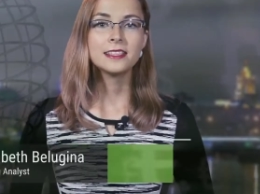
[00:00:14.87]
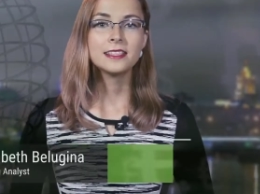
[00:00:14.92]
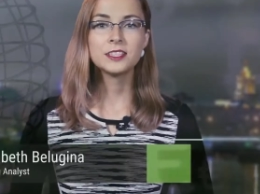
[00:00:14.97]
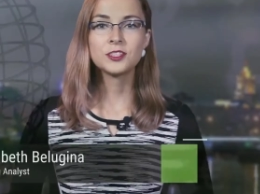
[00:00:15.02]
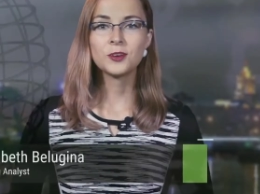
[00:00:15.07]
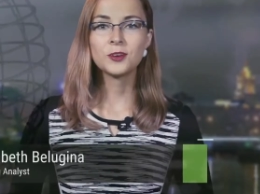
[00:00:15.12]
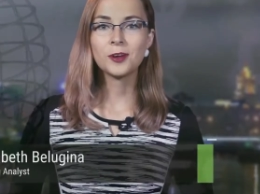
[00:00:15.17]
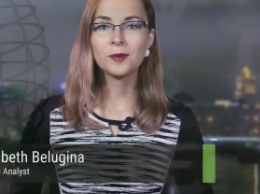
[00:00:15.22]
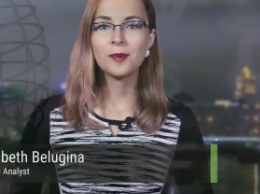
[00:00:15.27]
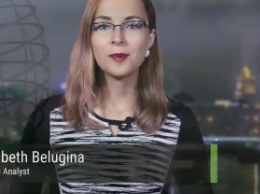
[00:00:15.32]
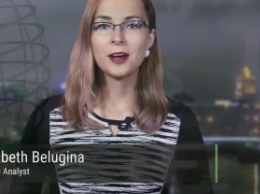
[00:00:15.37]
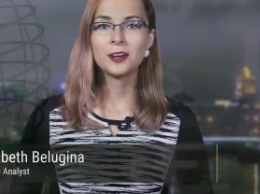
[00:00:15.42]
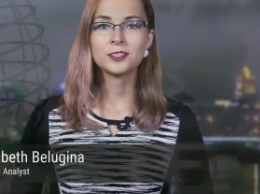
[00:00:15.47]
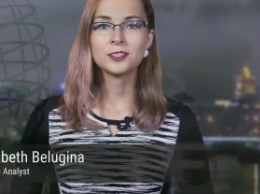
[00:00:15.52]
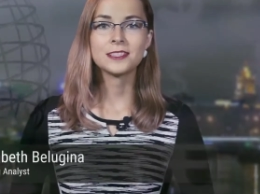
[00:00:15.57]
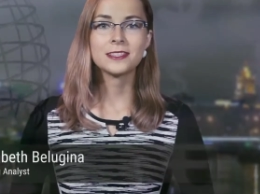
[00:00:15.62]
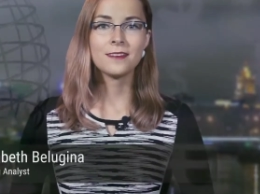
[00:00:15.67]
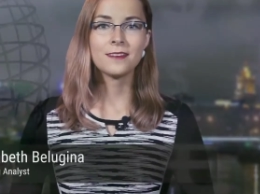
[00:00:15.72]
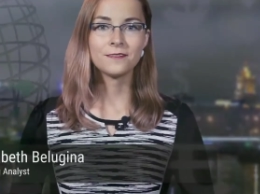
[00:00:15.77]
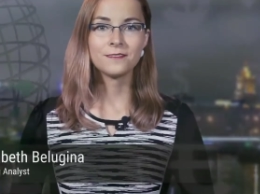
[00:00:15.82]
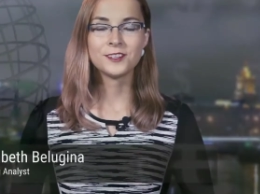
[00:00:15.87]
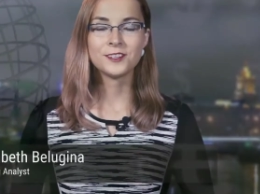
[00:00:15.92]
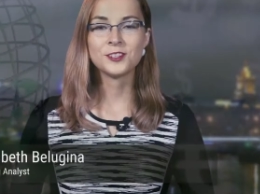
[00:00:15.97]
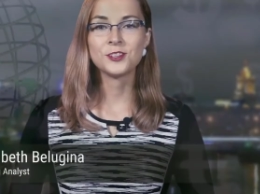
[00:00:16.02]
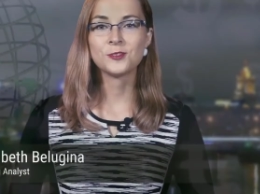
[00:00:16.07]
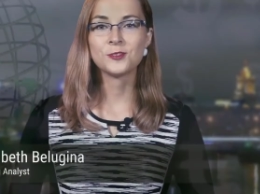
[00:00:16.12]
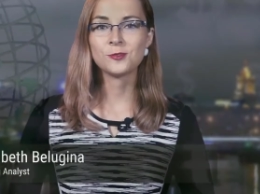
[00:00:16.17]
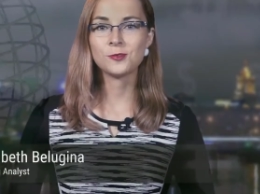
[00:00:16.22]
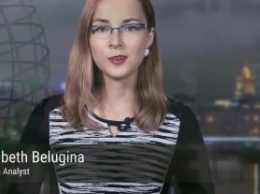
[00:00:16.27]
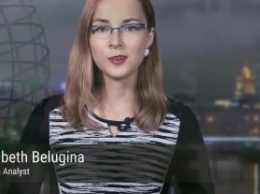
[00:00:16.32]
Let's talk about
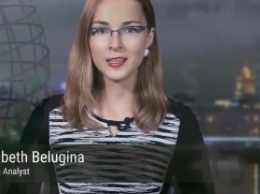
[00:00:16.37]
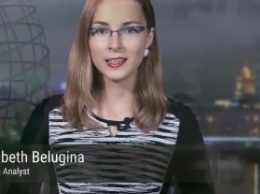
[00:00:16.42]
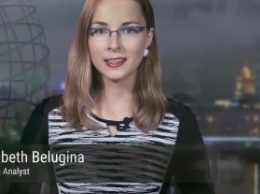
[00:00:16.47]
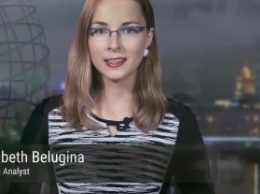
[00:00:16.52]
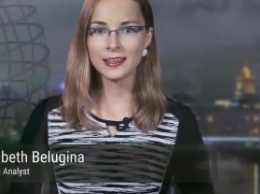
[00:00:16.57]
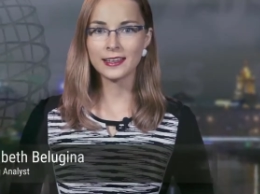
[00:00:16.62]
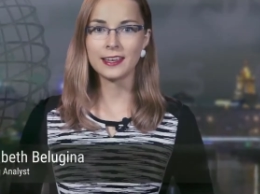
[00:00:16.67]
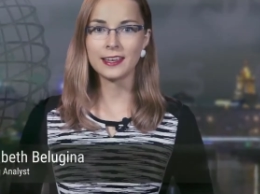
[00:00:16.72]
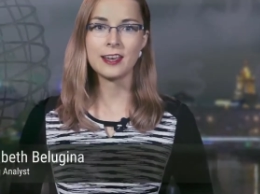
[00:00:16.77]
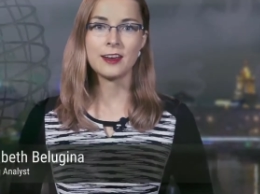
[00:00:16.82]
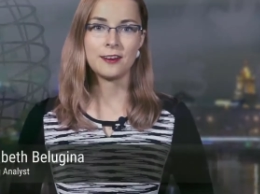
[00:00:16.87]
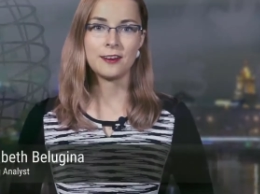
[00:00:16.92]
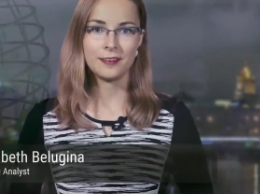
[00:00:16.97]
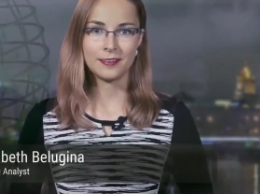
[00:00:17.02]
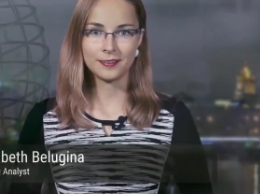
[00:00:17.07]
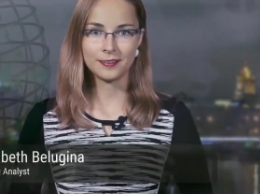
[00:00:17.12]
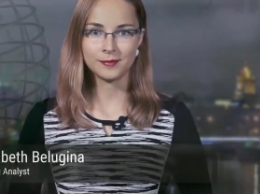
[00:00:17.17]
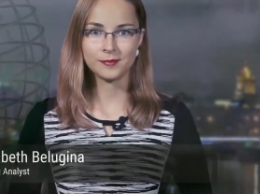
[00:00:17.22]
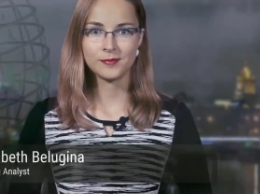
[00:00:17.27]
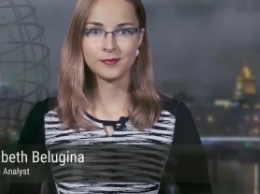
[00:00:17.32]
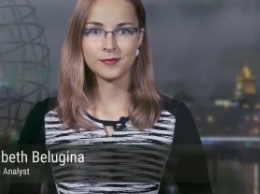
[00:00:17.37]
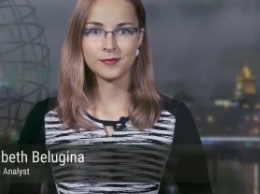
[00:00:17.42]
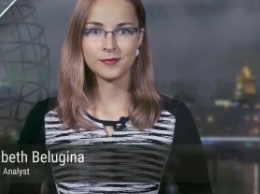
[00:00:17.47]
something you really care. How